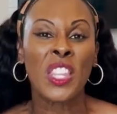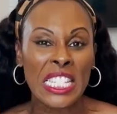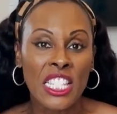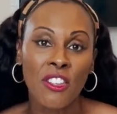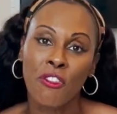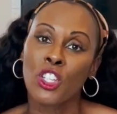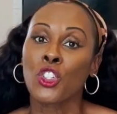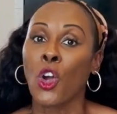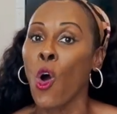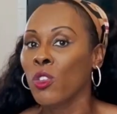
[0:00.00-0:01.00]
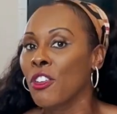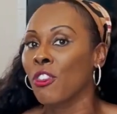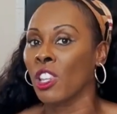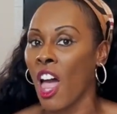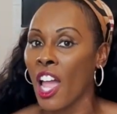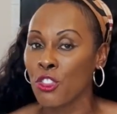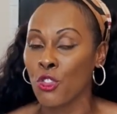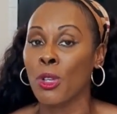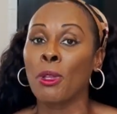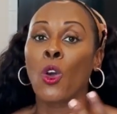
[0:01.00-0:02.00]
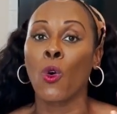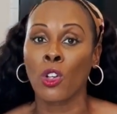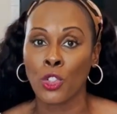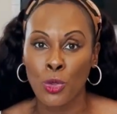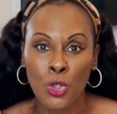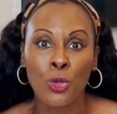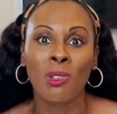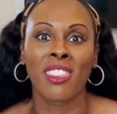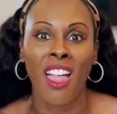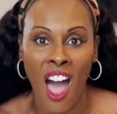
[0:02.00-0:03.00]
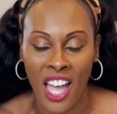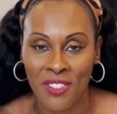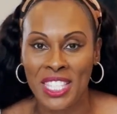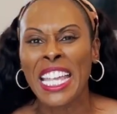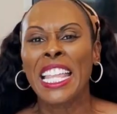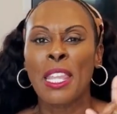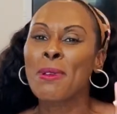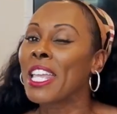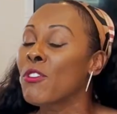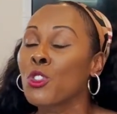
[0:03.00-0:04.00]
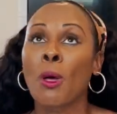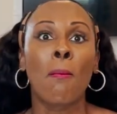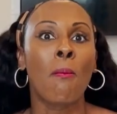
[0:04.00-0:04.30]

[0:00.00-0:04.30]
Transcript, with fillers: So this is a feature only for live streaming or YouTube lives. Let me give you some